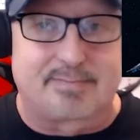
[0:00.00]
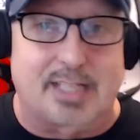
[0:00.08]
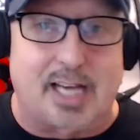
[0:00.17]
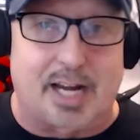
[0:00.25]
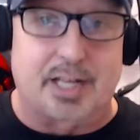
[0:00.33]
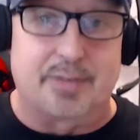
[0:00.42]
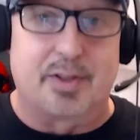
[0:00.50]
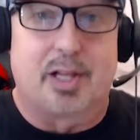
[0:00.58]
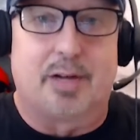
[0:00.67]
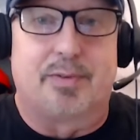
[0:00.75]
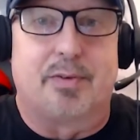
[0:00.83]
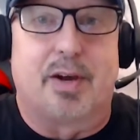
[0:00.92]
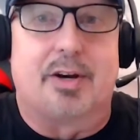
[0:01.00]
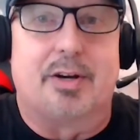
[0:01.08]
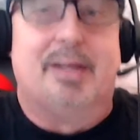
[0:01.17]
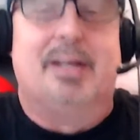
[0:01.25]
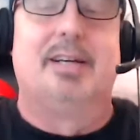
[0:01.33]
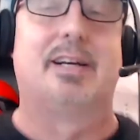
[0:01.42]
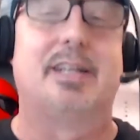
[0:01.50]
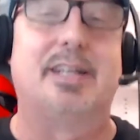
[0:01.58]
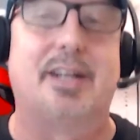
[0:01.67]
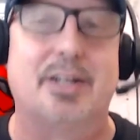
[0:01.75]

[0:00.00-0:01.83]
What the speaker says: got to give the love to Vader. He's